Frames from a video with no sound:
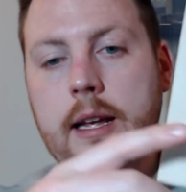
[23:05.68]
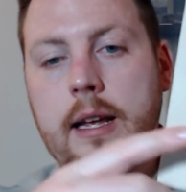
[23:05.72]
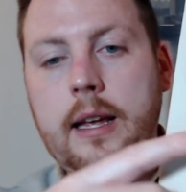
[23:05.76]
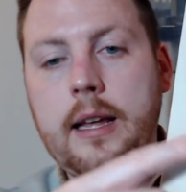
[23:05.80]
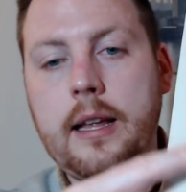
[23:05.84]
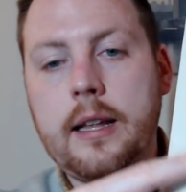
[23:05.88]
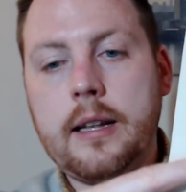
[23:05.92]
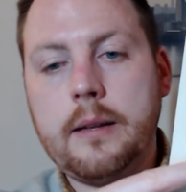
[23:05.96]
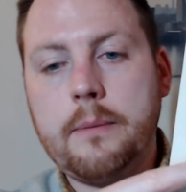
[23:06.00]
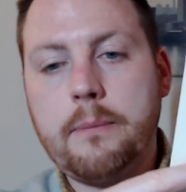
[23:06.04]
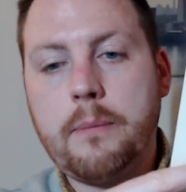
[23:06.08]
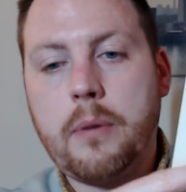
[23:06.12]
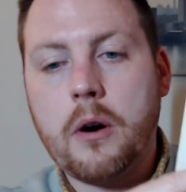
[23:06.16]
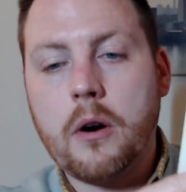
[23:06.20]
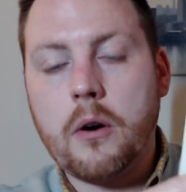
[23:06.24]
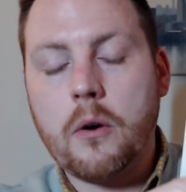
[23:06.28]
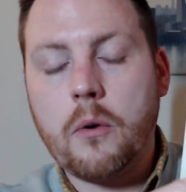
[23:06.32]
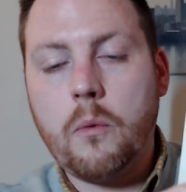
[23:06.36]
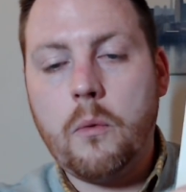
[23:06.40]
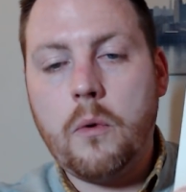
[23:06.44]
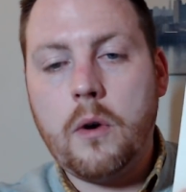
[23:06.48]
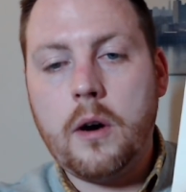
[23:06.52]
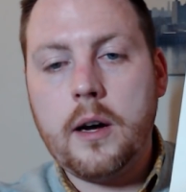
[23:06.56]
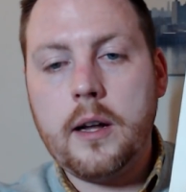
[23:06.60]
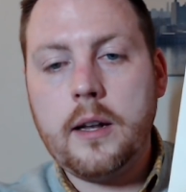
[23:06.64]
In part
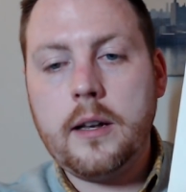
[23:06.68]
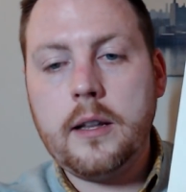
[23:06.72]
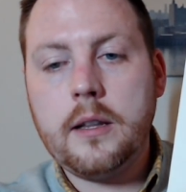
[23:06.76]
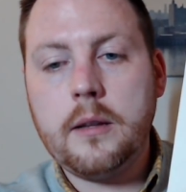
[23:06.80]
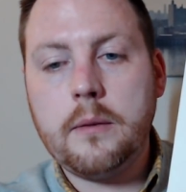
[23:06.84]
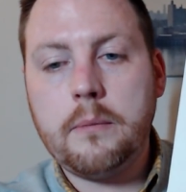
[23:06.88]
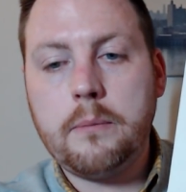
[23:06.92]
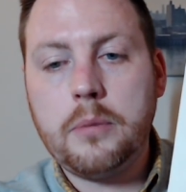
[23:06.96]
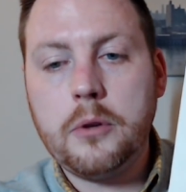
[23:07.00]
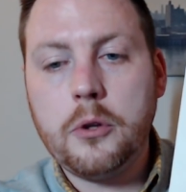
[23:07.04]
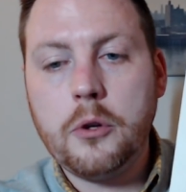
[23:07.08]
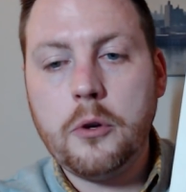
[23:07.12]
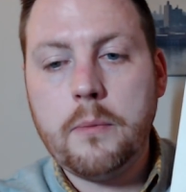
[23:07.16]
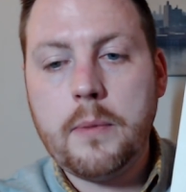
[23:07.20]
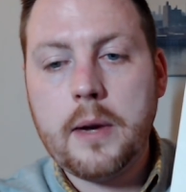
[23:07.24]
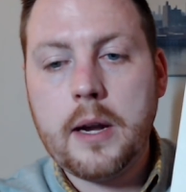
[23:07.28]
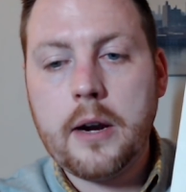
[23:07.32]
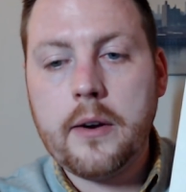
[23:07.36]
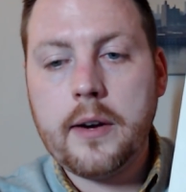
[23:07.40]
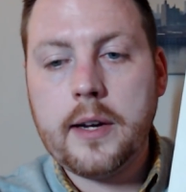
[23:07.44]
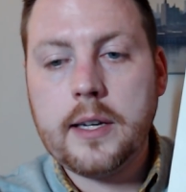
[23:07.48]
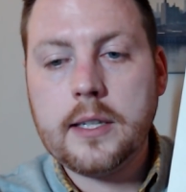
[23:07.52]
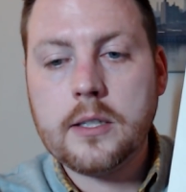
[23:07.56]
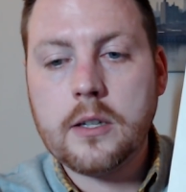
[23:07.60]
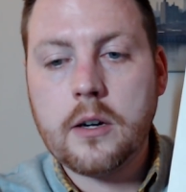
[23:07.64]
1, the
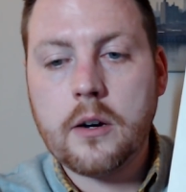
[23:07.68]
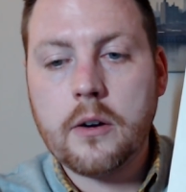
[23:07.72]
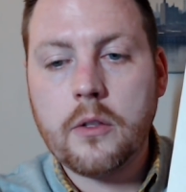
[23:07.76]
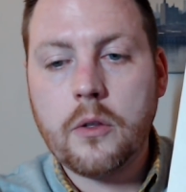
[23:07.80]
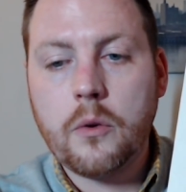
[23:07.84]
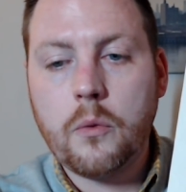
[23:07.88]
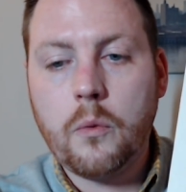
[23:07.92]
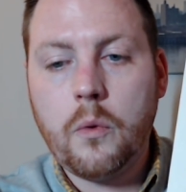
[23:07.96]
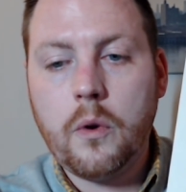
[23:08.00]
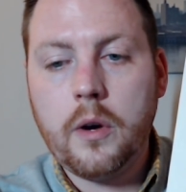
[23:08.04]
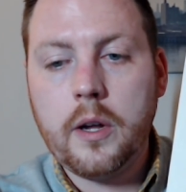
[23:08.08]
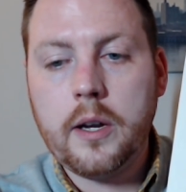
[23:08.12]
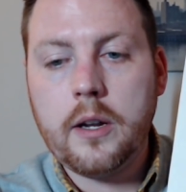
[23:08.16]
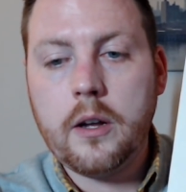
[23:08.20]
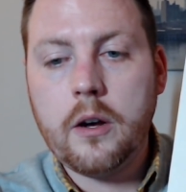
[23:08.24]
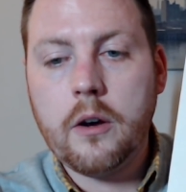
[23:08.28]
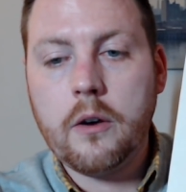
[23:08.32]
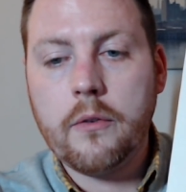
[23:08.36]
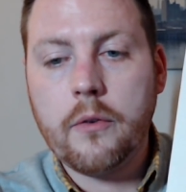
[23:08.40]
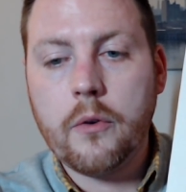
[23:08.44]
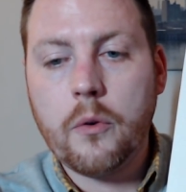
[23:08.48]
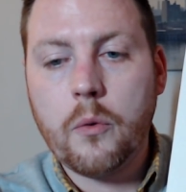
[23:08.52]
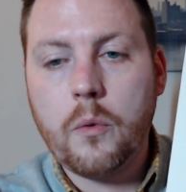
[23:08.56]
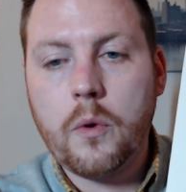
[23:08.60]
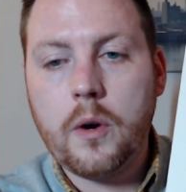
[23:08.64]
blueberries are the
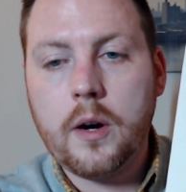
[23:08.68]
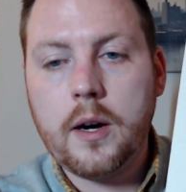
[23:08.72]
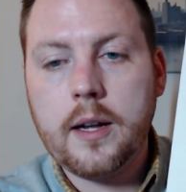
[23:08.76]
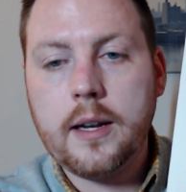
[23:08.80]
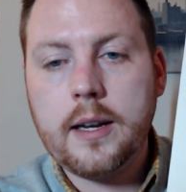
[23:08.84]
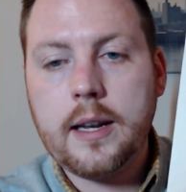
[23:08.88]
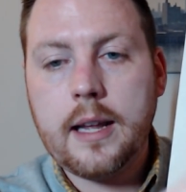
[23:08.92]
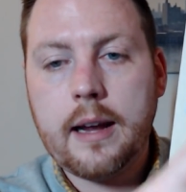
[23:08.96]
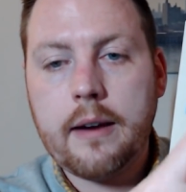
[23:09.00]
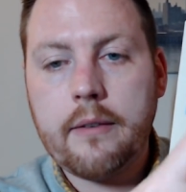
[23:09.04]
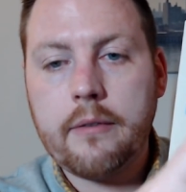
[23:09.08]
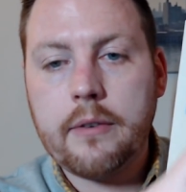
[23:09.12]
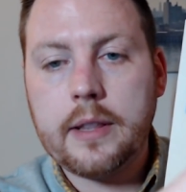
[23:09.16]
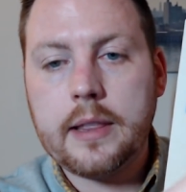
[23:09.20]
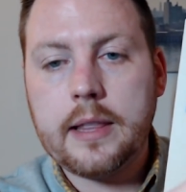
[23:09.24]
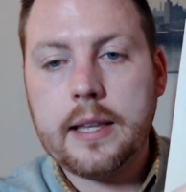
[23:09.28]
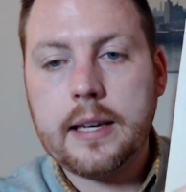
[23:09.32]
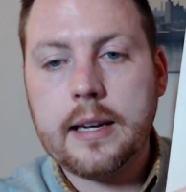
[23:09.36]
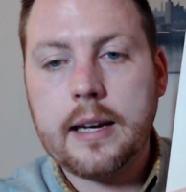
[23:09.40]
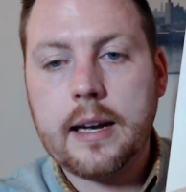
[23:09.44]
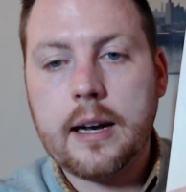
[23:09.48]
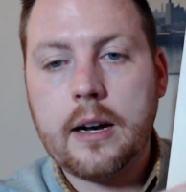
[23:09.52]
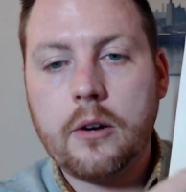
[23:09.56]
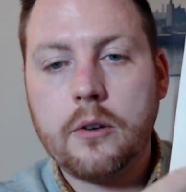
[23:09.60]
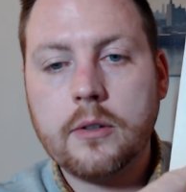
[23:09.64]
1/1.
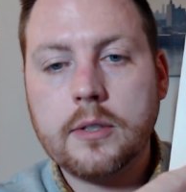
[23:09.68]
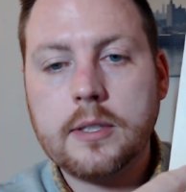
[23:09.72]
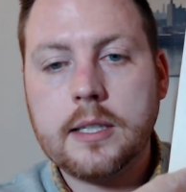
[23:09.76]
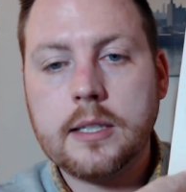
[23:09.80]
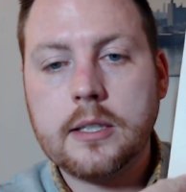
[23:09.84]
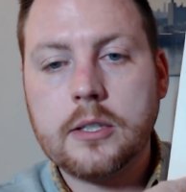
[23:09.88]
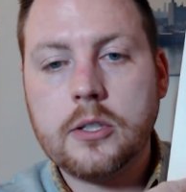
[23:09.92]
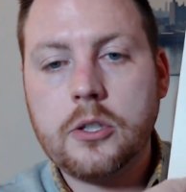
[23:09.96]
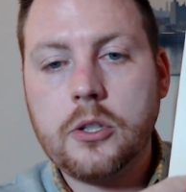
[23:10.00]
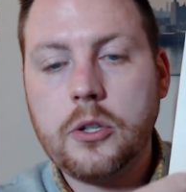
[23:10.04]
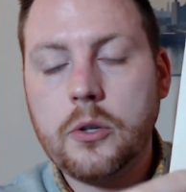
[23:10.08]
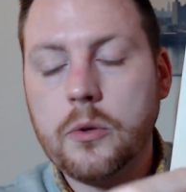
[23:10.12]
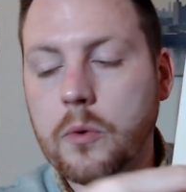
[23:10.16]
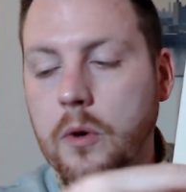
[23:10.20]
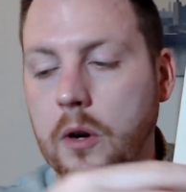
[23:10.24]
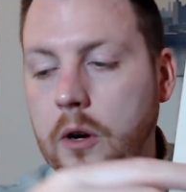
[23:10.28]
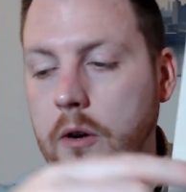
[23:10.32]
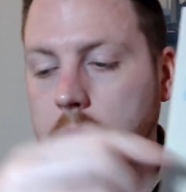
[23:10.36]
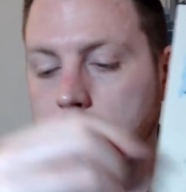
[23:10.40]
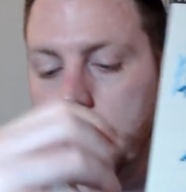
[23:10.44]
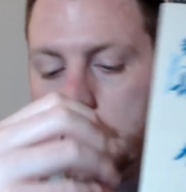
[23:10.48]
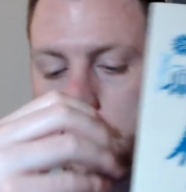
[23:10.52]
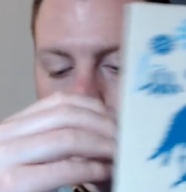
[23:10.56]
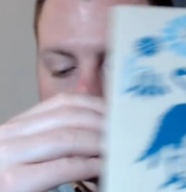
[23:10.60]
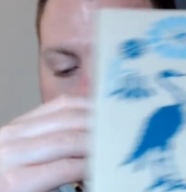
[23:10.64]
Everything else is
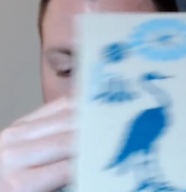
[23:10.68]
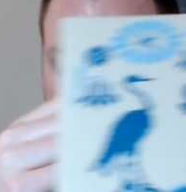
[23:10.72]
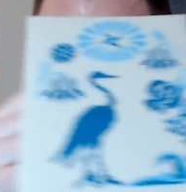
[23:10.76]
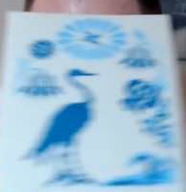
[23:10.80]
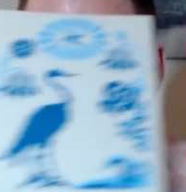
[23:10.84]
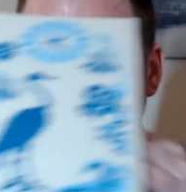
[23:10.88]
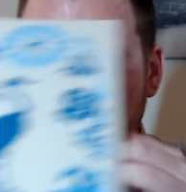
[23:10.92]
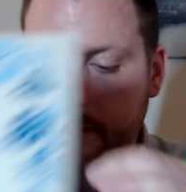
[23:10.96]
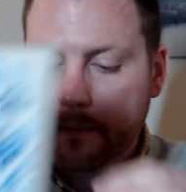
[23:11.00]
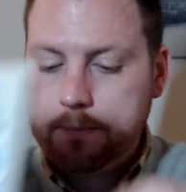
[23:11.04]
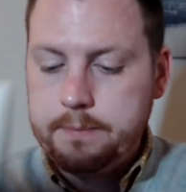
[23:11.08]
2/2.